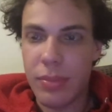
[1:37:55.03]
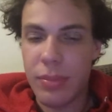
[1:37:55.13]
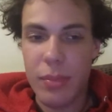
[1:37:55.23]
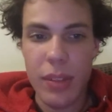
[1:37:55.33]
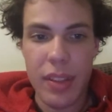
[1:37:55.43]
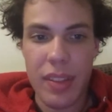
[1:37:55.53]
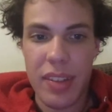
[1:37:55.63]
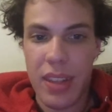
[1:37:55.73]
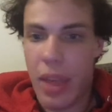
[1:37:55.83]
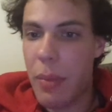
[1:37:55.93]
Let's
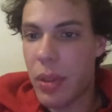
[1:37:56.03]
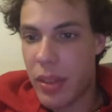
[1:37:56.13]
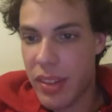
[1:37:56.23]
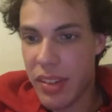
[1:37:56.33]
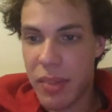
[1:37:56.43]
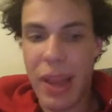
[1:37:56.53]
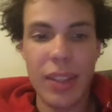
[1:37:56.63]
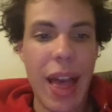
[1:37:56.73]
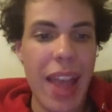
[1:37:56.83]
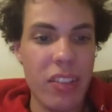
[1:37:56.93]
see. I mean, this is my last